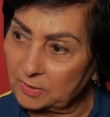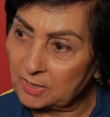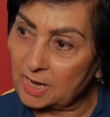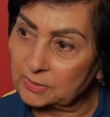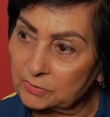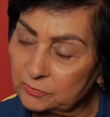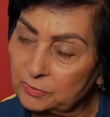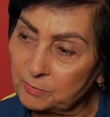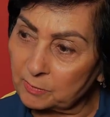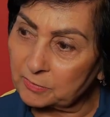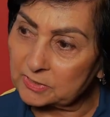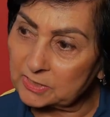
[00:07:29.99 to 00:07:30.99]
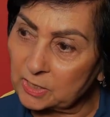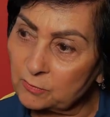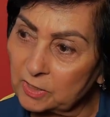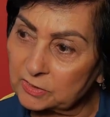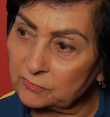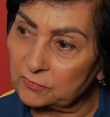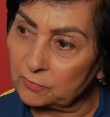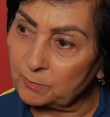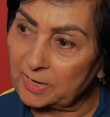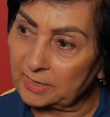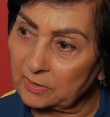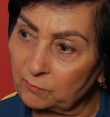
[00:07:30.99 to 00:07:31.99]
I do remember seeing quite a few
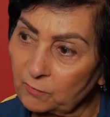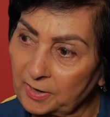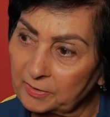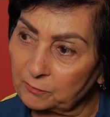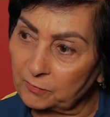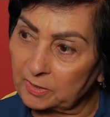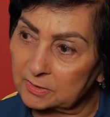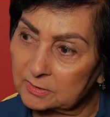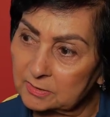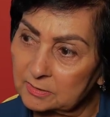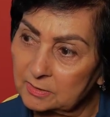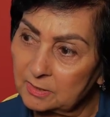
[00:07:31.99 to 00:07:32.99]
black and white ones.